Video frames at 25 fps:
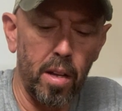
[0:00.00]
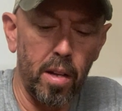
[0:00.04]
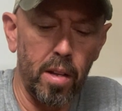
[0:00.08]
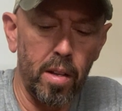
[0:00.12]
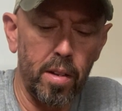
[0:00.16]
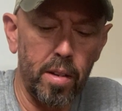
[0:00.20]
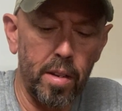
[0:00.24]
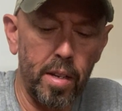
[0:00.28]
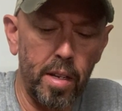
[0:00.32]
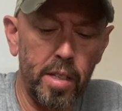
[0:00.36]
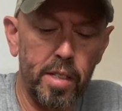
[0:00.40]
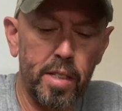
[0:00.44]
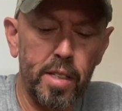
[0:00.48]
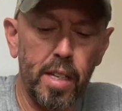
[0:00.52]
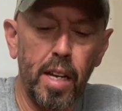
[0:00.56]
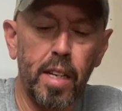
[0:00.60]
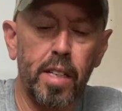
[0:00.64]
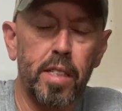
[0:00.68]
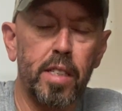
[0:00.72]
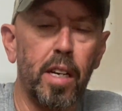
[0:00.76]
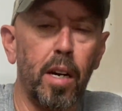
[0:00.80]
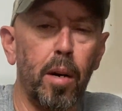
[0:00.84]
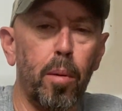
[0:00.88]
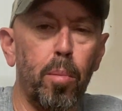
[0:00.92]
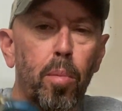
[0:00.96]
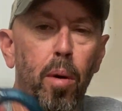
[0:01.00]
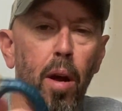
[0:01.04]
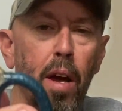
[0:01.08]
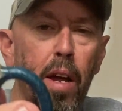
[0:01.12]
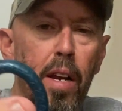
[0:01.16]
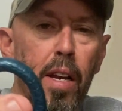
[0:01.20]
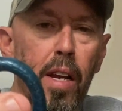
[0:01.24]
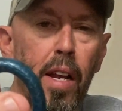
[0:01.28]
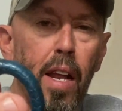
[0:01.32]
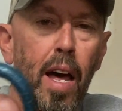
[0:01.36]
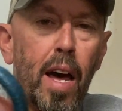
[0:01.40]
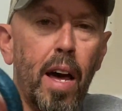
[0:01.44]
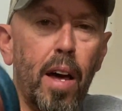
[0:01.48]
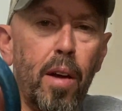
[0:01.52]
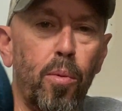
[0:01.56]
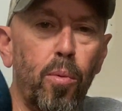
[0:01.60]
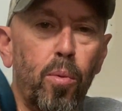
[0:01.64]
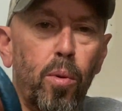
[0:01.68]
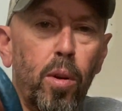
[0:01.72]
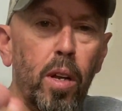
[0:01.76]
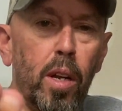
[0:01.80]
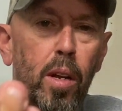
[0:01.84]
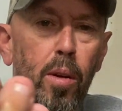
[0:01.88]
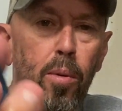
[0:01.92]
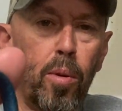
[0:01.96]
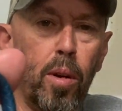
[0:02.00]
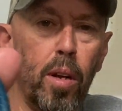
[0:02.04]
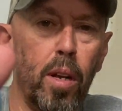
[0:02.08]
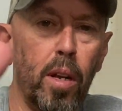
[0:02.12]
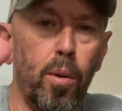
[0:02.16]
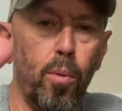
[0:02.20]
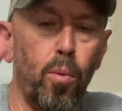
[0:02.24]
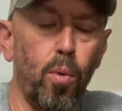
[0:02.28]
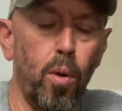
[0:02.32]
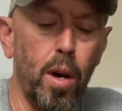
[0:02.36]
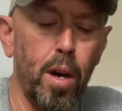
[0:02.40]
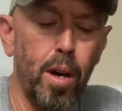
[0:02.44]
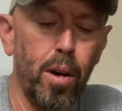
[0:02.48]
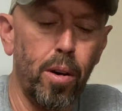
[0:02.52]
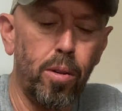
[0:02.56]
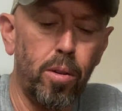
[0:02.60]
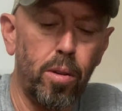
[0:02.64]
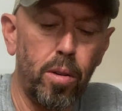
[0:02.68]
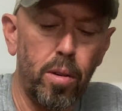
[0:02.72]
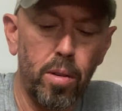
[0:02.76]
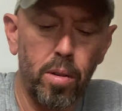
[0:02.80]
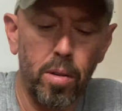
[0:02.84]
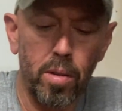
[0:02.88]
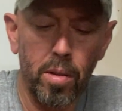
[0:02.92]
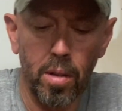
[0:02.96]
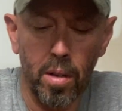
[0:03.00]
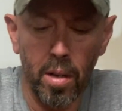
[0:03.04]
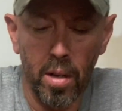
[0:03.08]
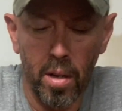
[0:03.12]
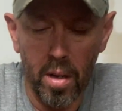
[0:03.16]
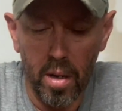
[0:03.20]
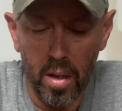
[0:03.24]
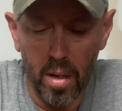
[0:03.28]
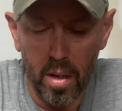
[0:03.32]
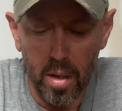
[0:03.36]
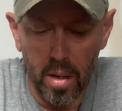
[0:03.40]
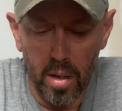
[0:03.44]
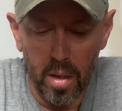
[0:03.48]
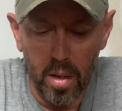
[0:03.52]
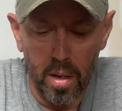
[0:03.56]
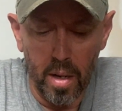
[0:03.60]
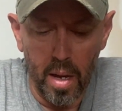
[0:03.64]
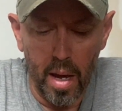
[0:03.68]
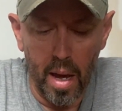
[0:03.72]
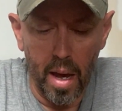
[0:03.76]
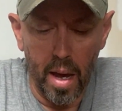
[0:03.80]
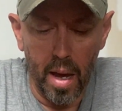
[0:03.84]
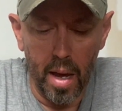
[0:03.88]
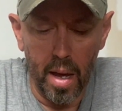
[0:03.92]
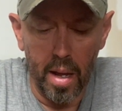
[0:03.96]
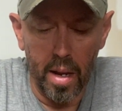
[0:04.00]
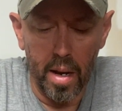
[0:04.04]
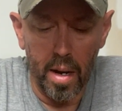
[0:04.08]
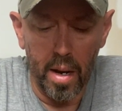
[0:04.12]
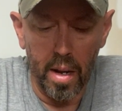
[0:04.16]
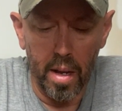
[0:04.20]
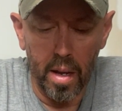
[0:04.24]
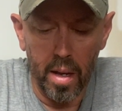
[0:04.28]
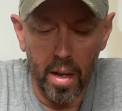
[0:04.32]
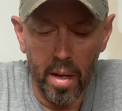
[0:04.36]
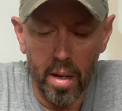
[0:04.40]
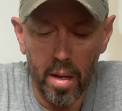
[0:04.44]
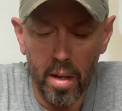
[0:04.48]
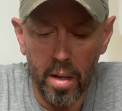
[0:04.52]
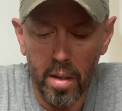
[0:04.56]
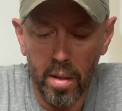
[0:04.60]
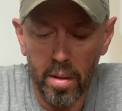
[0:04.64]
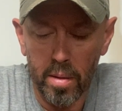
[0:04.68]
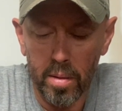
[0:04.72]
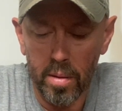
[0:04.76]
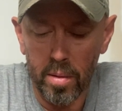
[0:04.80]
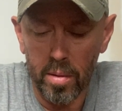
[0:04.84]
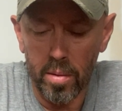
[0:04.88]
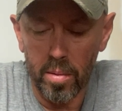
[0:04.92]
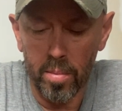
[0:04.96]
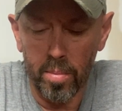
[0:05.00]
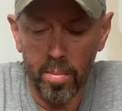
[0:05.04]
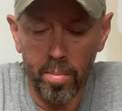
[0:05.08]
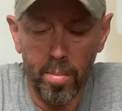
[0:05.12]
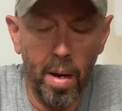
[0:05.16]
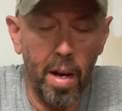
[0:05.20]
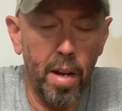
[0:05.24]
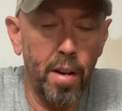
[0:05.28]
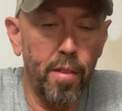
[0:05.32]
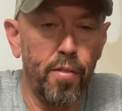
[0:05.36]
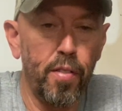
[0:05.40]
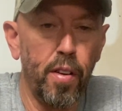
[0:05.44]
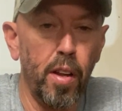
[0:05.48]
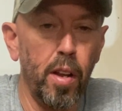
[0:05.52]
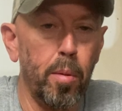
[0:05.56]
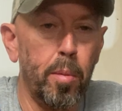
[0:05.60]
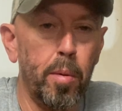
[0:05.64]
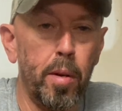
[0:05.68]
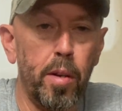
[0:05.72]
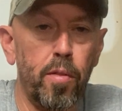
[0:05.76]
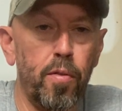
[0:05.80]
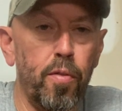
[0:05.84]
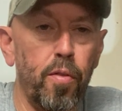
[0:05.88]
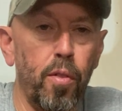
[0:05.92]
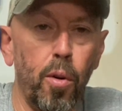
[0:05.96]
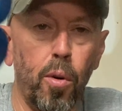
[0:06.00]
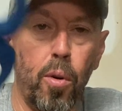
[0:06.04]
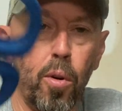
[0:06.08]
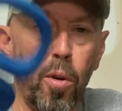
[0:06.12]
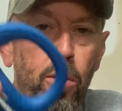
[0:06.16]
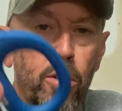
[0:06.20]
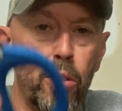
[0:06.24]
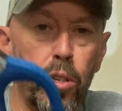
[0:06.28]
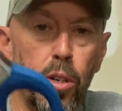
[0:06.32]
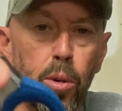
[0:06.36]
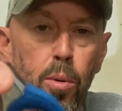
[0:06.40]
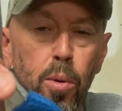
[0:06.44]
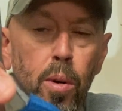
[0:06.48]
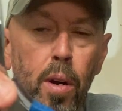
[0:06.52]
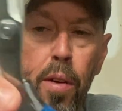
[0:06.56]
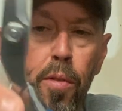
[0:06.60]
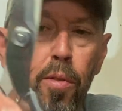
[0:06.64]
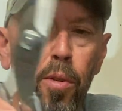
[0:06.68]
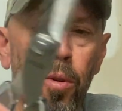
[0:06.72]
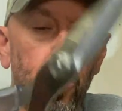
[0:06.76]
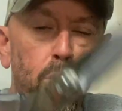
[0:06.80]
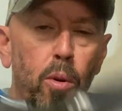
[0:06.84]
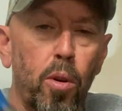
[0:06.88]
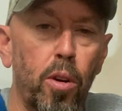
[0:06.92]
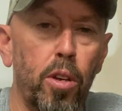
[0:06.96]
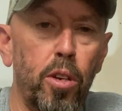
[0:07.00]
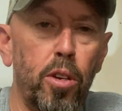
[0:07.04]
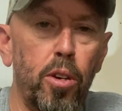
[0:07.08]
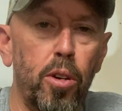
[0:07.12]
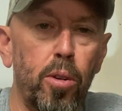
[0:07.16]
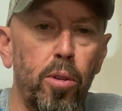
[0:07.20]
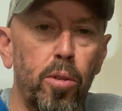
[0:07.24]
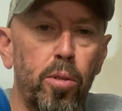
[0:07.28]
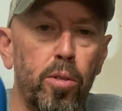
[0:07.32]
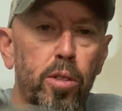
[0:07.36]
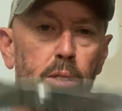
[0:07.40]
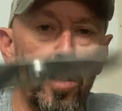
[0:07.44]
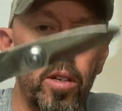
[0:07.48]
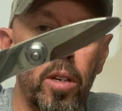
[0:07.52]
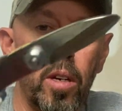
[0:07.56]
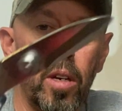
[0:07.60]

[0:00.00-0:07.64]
These things cut braided line really, really well. And monofilament and fluoro too, whatever you want to use.